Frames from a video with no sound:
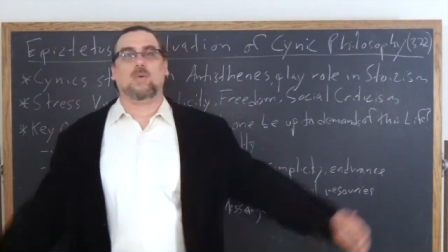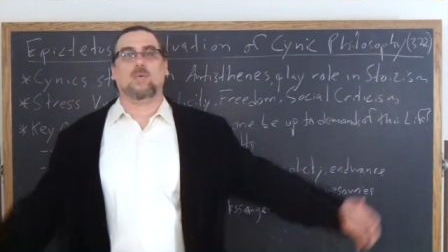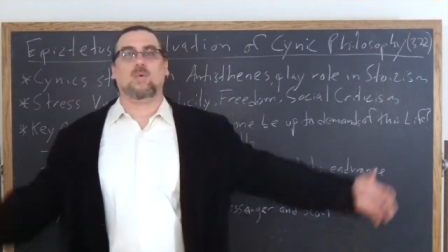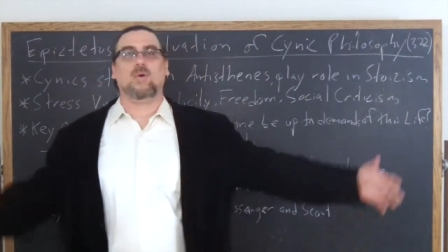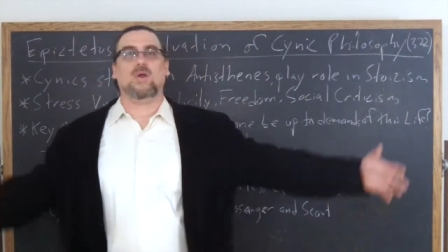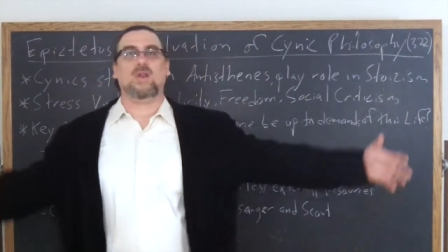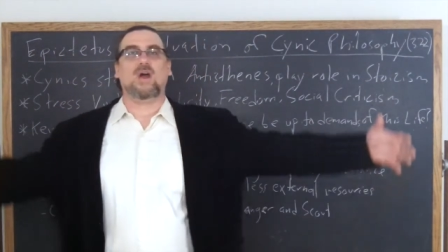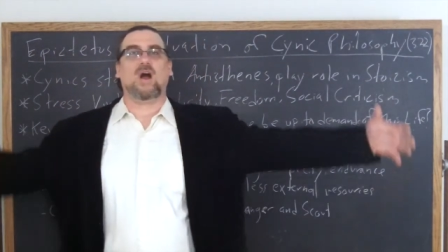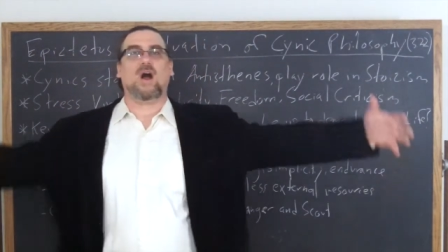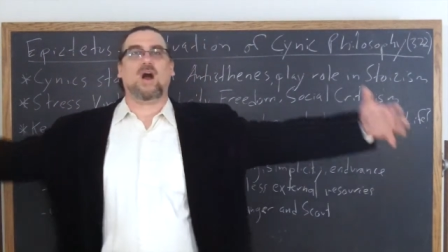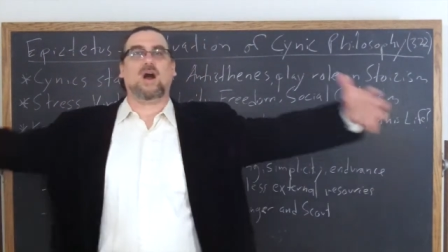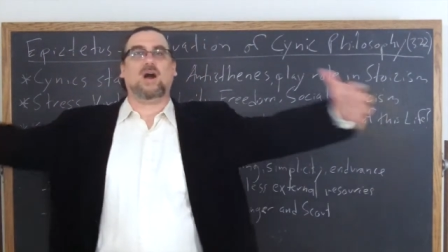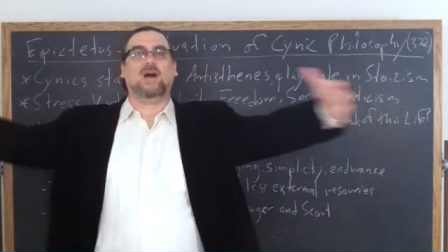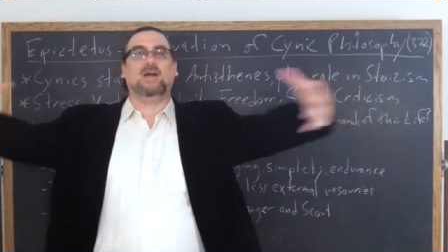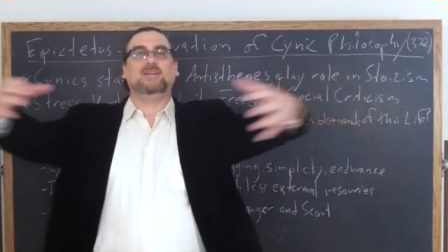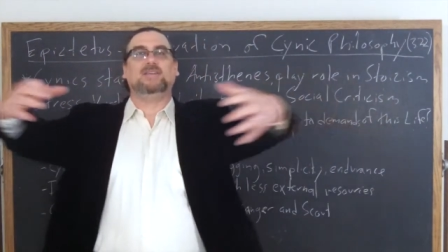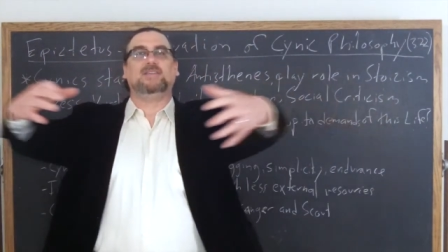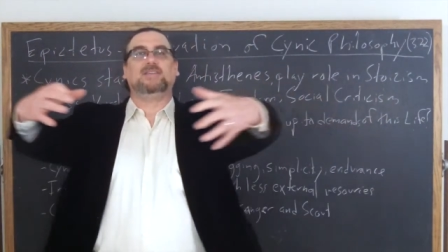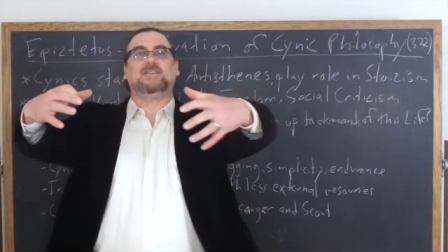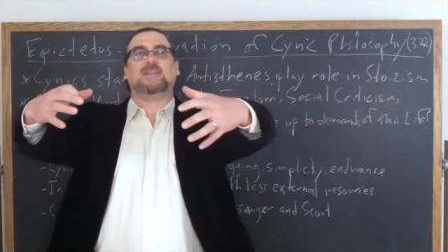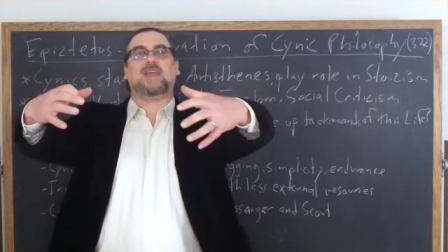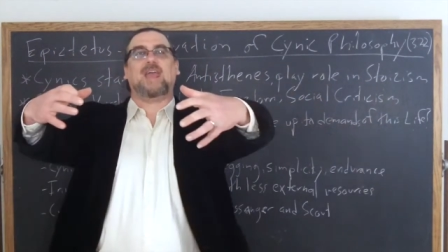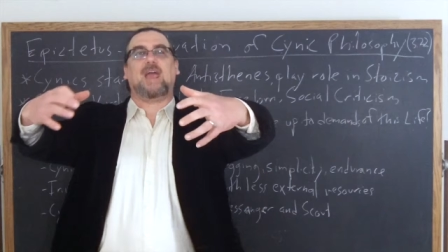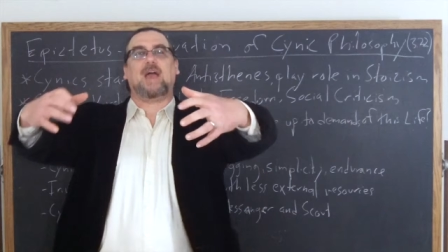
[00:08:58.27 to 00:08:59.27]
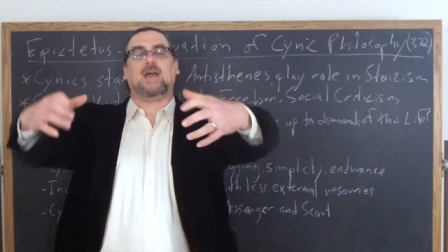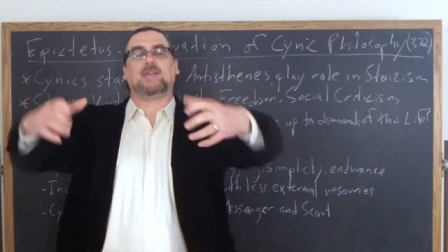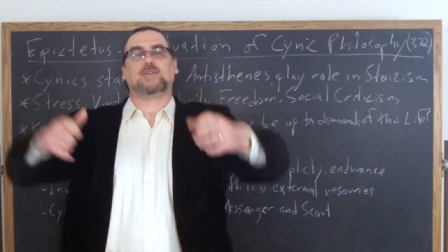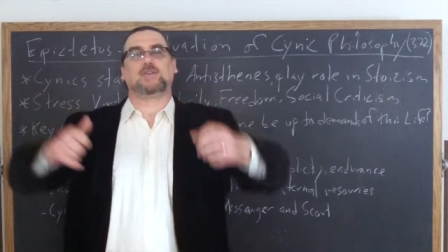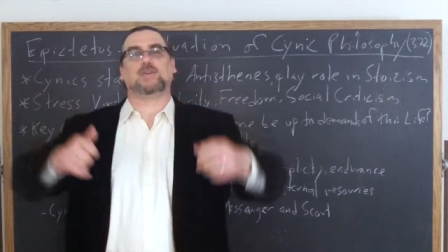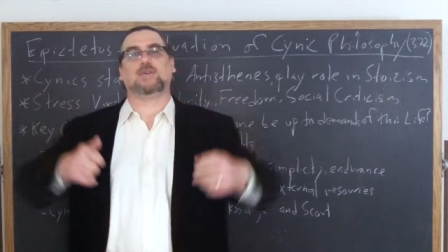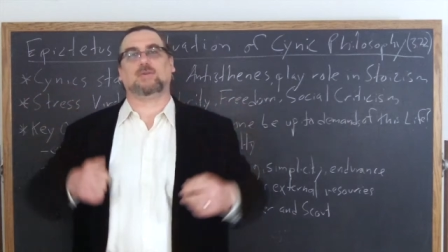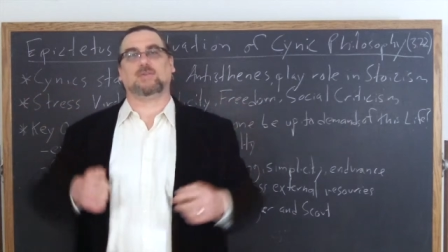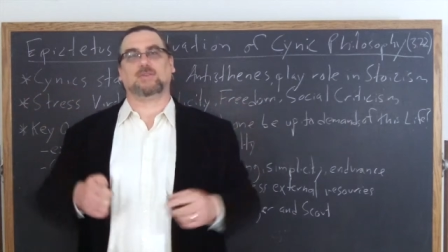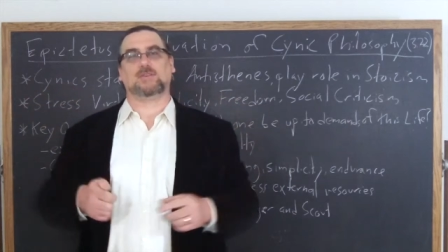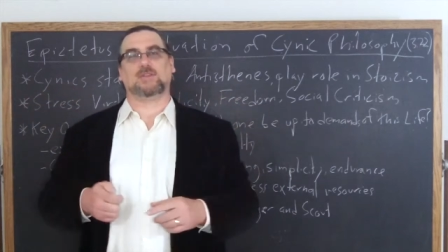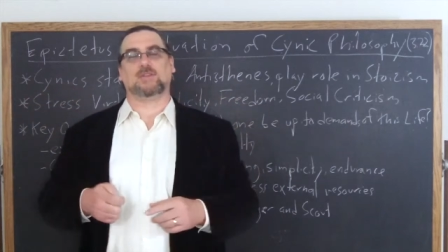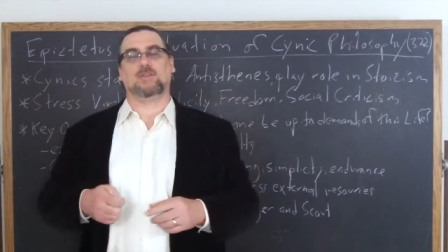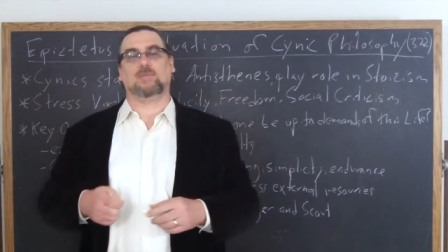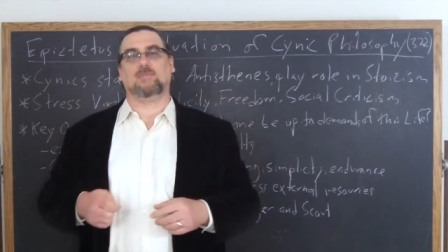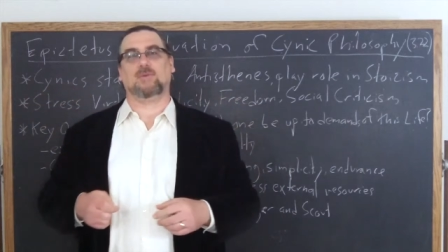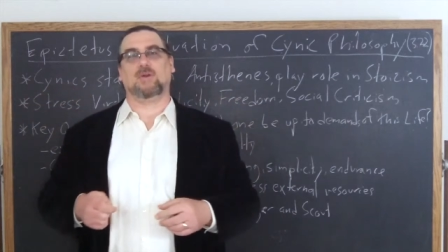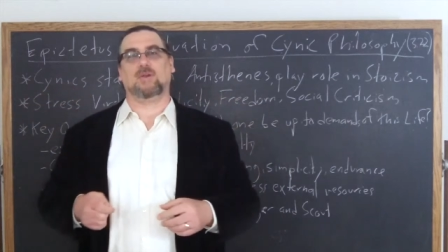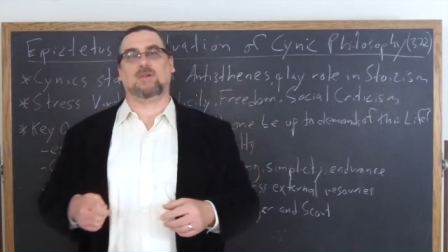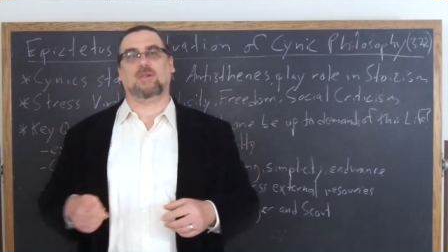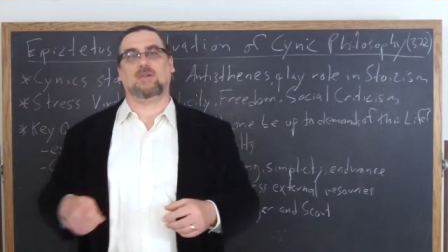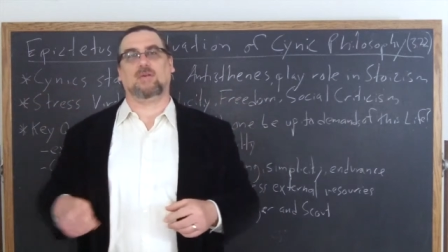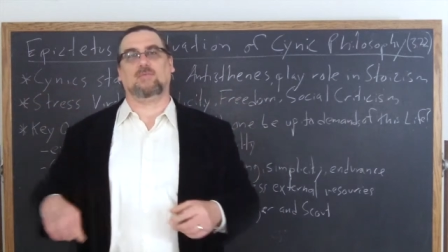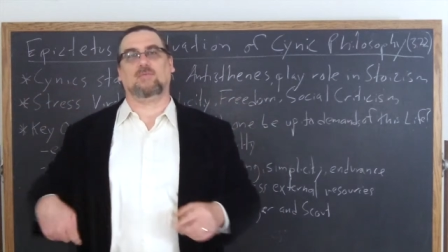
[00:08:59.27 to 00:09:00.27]
would hug statues in the
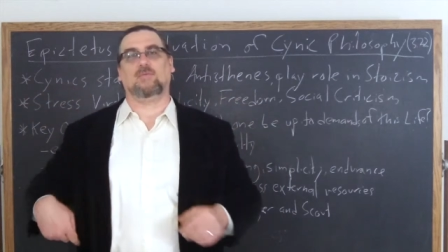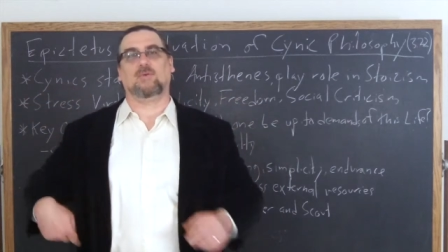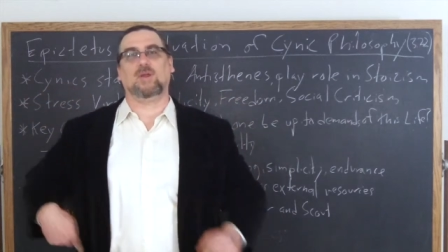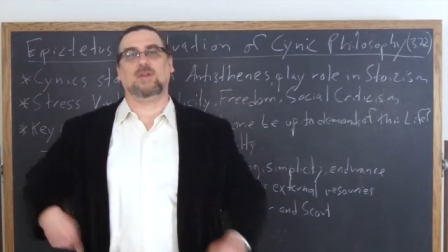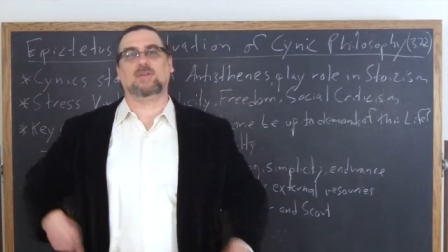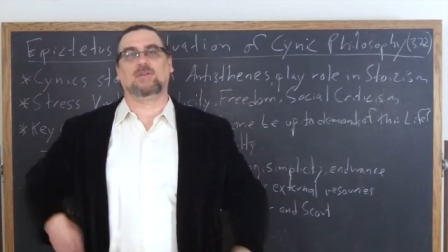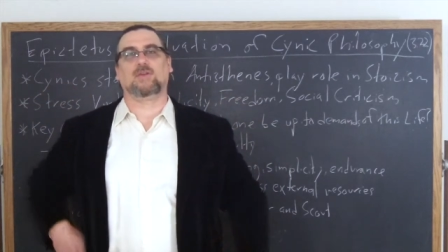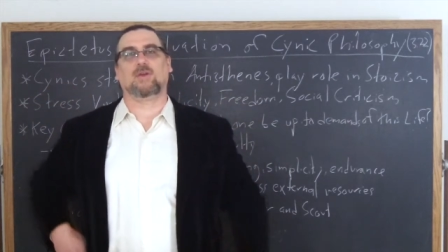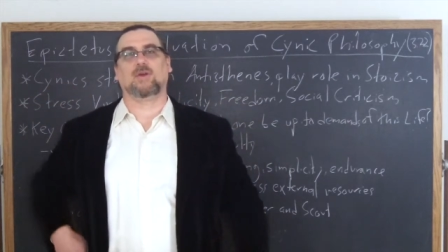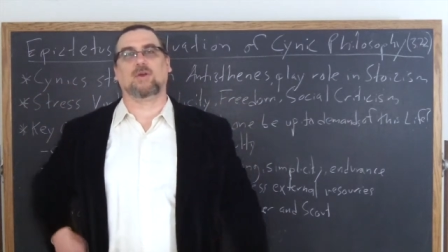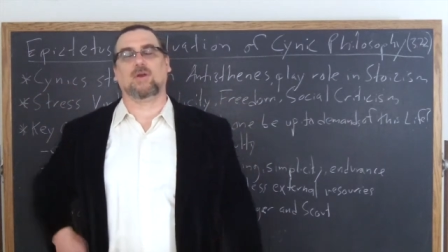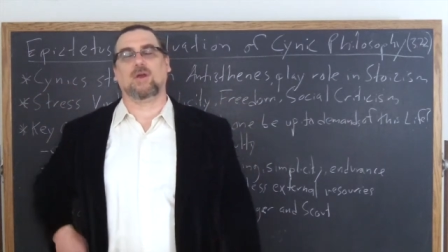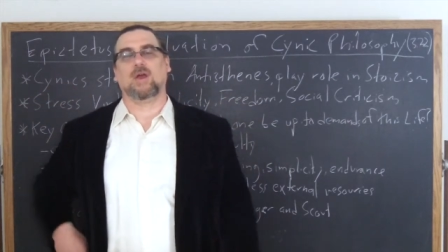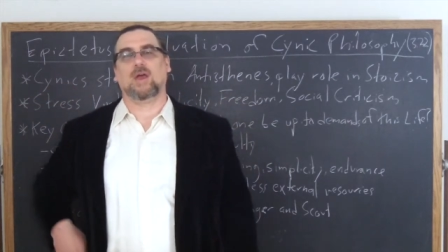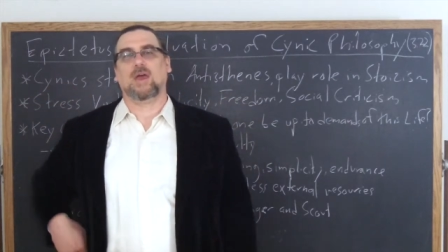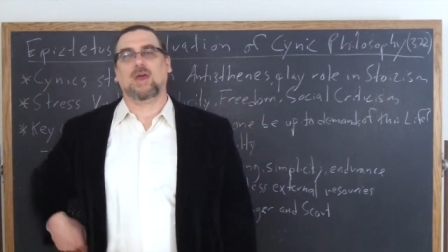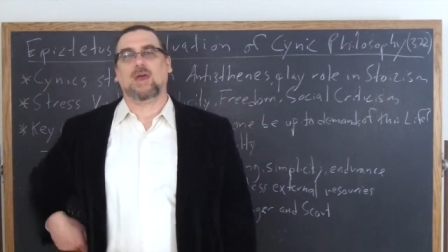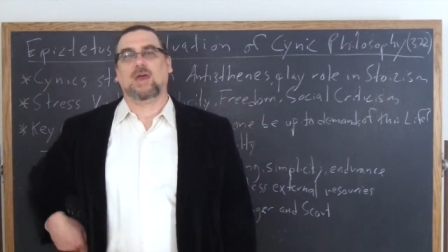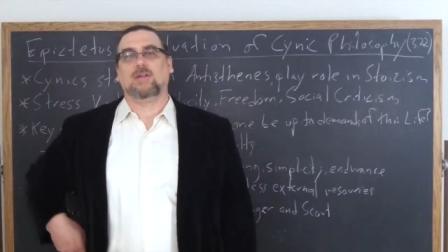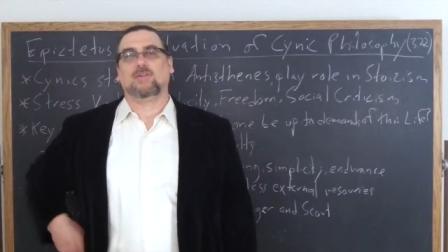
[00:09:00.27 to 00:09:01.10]
middle of winter